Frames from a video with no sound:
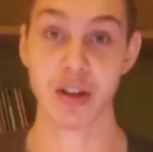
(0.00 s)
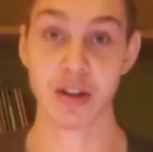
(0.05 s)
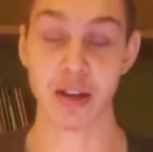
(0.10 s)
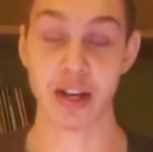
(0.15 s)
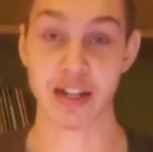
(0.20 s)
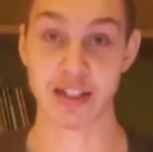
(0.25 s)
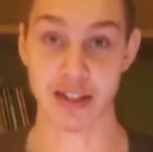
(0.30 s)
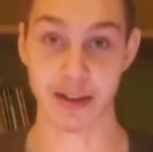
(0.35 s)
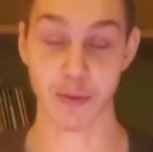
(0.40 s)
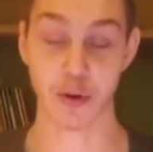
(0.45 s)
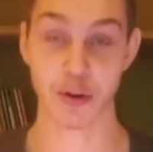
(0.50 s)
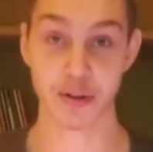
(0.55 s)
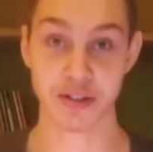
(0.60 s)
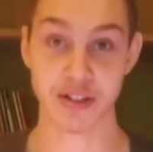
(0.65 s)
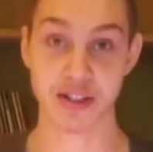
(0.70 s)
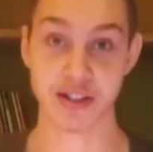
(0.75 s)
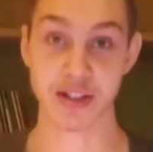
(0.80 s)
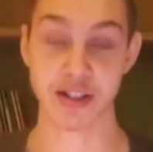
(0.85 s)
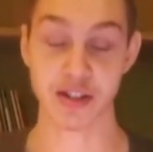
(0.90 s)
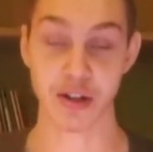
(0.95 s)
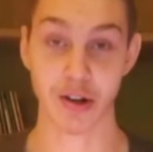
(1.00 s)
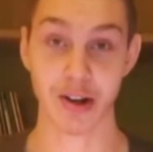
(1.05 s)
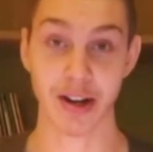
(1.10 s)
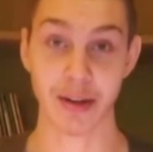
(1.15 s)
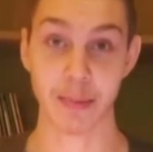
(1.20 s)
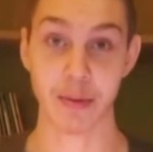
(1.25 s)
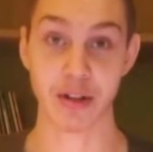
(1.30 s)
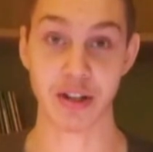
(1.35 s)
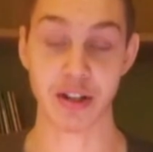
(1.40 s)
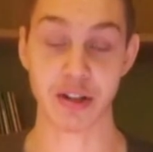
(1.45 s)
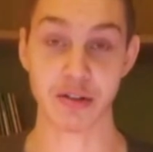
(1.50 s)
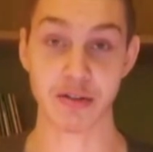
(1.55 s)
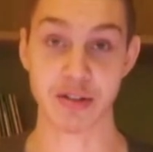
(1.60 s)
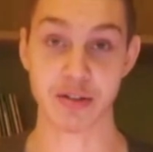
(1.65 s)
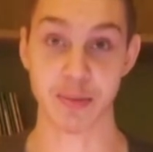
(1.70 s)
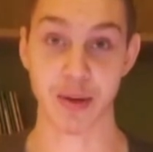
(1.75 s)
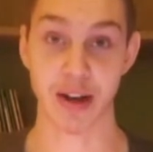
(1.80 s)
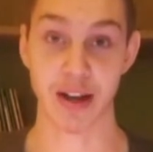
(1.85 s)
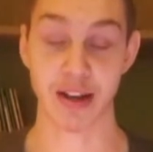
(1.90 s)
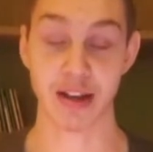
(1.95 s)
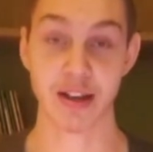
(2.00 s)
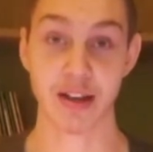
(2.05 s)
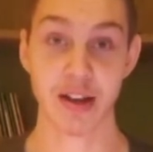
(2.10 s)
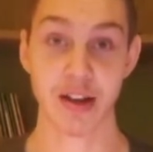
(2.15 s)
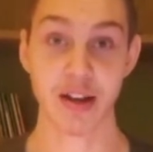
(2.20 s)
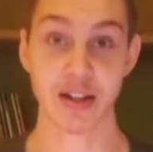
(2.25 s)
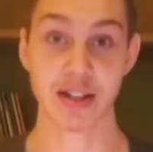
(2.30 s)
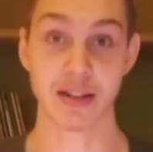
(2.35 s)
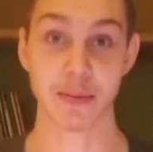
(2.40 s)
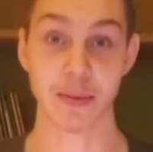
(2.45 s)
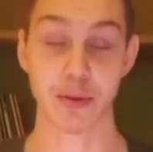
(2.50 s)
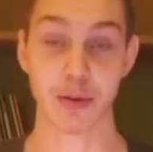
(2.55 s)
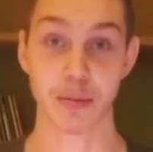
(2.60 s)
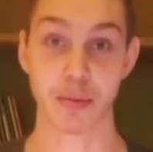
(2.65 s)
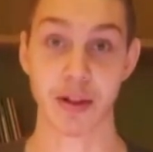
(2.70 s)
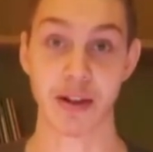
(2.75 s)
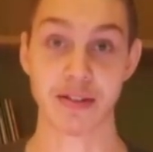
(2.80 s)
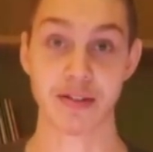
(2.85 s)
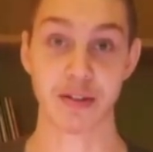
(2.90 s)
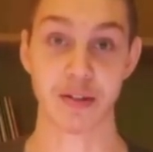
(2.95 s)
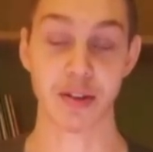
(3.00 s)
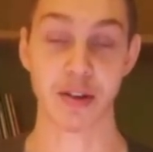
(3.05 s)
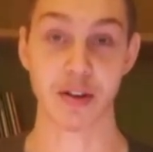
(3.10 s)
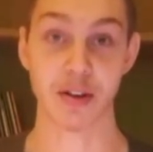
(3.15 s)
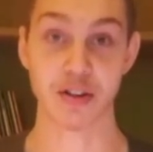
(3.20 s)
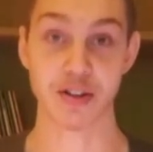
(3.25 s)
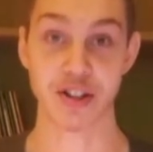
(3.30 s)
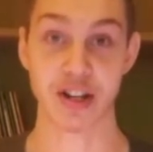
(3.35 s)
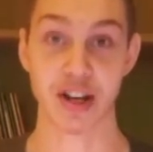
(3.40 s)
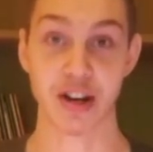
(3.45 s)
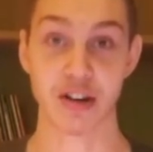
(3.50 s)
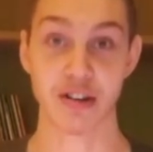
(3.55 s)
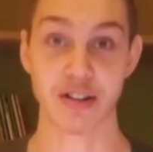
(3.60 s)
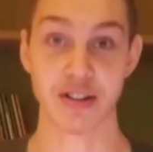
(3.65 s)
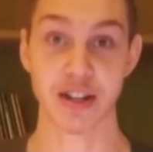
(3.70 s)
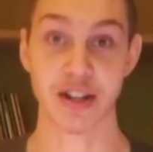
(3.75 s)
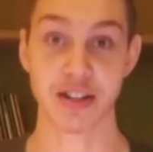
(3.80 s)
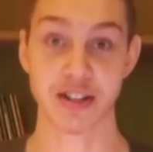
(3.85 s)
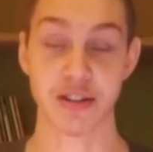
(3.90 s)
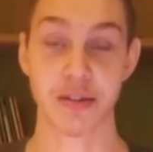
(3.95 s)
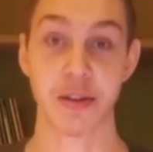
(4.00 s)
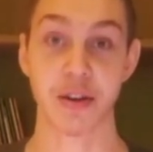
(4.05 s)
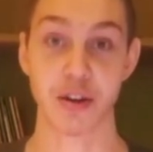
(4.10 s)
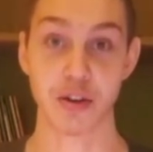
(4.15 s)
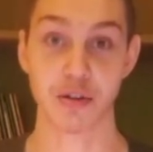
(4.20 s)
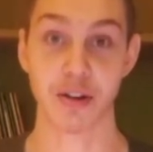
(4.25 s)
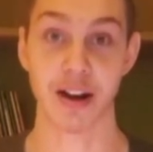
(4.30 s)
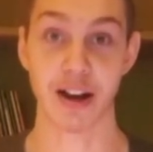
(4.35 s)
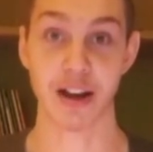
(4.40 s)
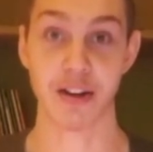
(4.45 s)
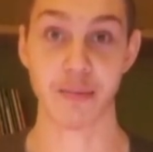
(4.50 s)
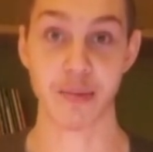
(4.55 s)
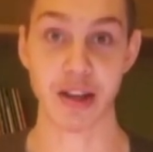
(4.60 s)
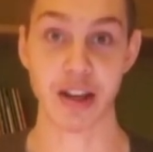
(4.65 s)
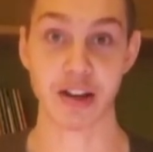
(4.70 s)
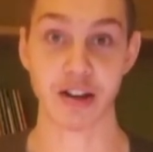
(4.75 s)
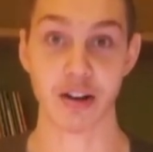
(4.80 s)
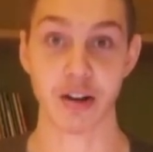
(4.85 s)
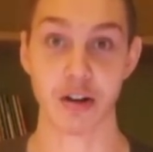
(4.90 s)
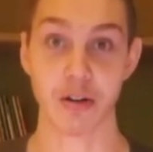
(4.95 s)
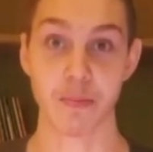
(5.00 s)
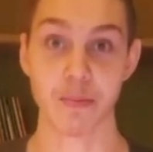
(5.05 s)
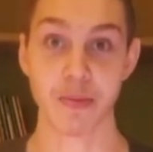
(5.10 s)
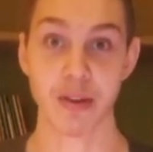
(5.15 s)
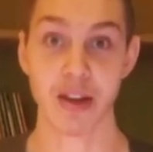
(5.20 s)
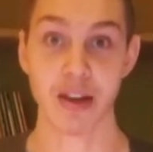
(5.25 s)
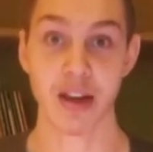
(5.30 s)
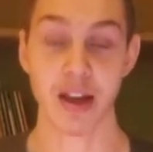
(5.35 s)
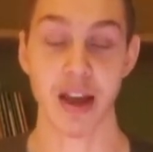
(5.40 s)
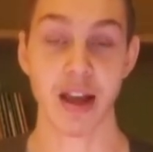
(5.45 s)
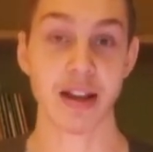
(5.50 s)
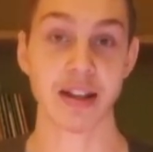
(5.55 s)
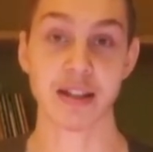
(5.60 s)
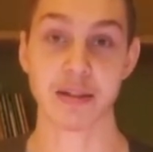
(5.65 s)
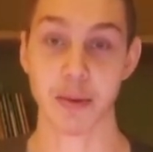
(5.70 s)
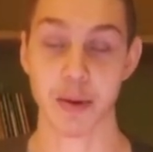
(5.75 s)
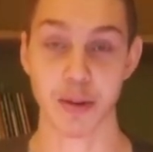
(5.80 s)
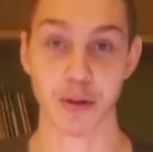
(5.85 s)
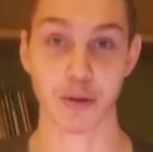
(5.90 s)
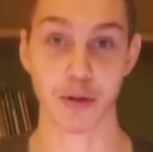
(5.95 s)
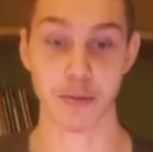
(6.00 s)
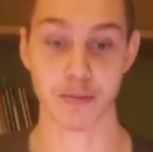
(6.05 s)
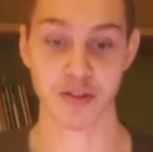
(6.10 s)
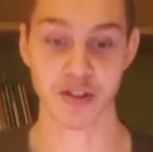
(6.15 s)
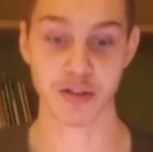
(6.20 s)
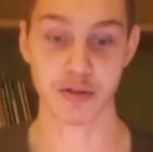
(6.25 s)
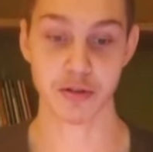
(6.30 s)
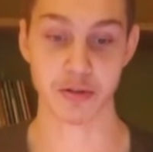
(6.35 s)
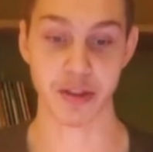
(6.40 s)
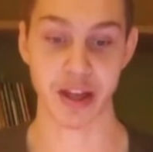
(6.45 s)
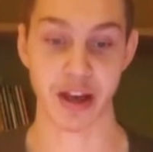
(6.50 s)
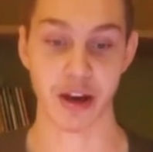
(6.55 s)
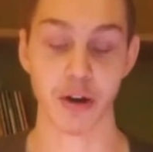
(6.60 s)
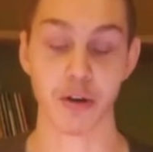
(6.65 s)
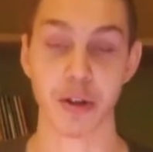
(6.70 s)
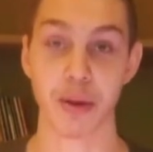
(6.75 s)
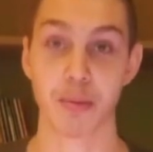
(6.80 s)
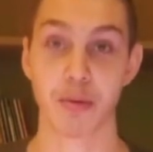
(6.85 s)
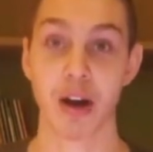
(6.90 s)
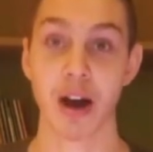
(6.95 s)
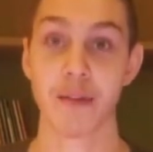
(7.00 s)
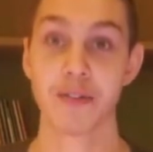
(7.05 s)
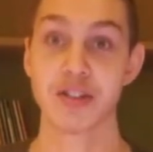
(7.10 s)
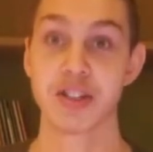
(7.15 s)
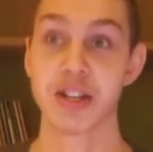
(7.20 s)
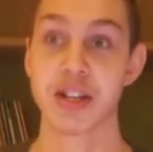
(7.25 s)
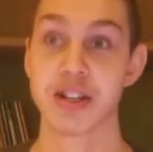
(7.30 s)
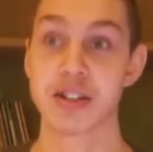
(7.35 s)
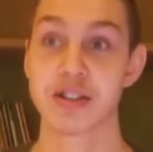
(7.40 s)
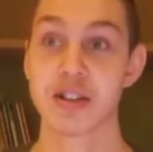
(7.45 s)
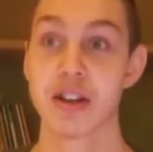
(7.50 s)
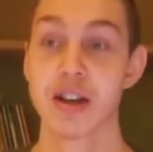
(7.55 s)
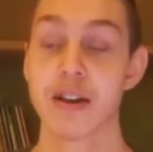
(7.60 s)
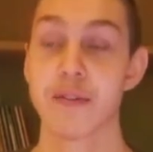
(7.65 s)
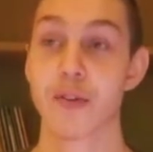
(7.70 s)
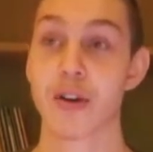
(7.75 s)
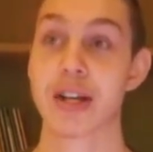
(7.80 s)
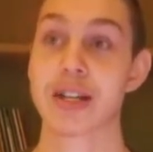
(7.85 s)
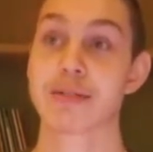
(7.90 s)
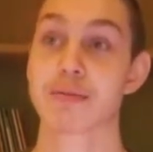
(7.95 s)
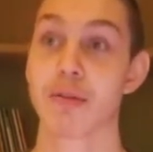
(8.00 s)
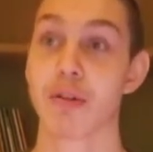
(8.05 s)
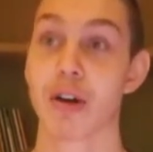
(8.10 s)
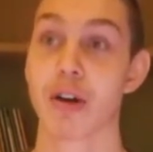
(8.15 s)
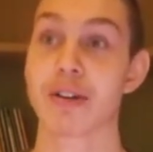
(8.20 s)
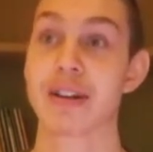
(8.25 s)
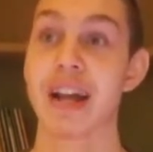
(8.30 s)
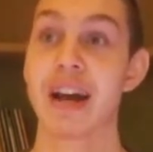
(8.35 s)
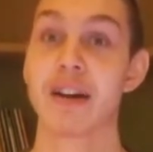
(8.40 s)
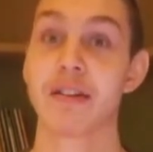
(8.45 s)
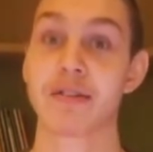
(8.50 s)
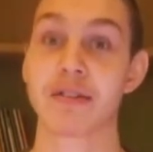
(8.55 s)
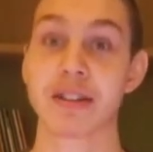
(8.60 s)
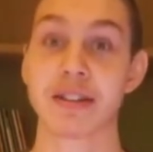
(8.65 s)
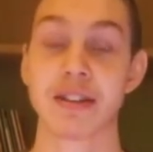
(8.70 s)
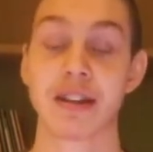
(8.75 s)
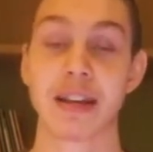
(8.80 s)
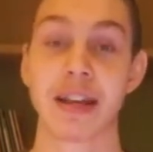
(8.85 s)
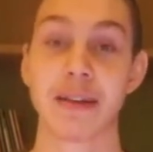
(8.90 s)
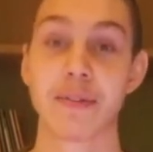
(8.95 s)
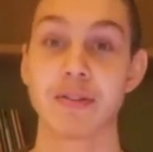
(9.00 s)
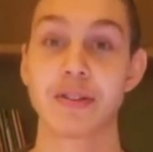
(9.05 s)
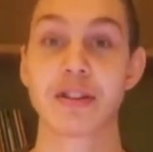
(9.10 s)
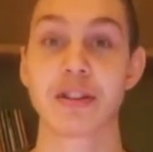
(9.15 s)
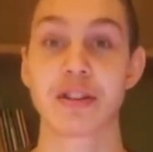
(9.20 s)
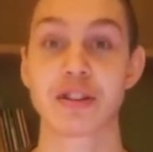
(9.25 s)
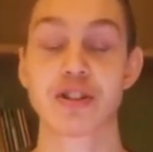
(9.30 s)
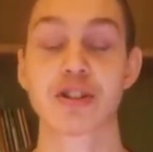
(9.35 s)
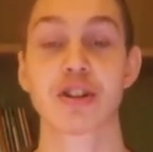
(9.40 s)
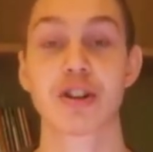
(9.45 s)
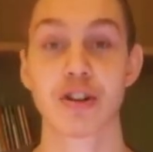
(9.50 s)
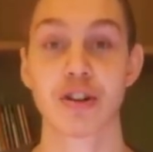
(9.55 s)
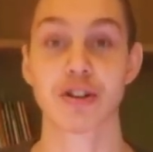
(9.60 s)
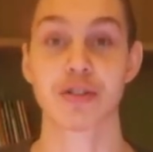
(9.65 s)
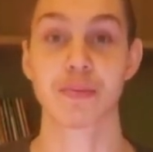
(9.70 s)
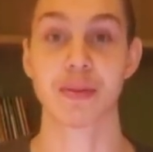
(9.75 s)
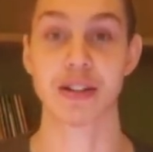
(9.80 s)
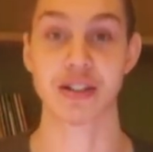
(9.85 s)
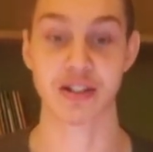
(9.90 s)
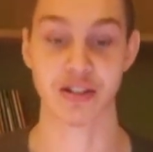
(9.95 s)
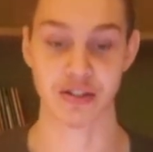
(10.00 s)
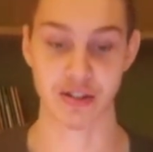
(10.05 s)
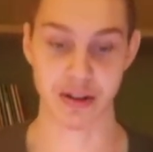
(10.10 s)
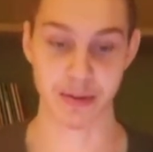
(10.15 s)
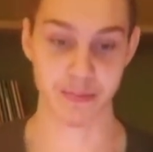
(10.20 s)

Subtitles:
because I've heard this argument used by some of the replacement theology heretics in the new IFB cult and some other groups too, that, oh, the prophecies for Israel are now given to the church, basically.